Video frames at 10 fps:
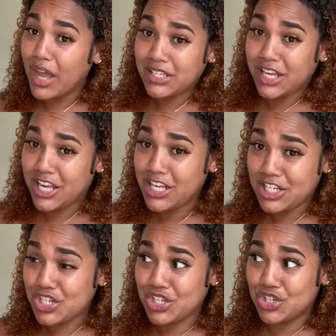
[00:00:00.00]
is that you need to
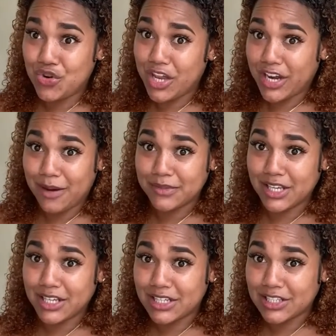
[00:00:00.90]
just do your damn
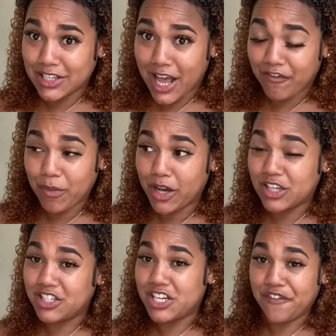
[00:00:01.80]
thing in this life
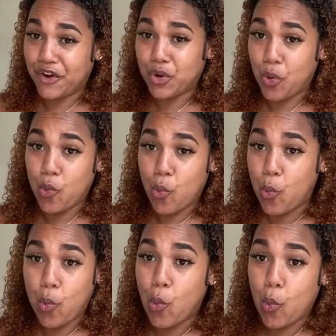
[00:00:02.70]
because you never know
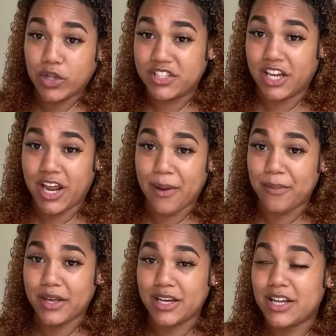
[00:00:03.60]
what's gonna
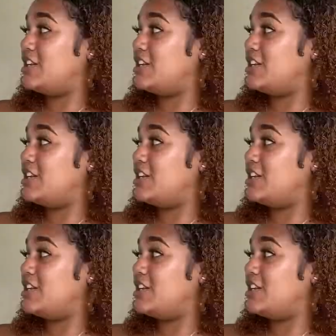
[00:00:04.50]
happen.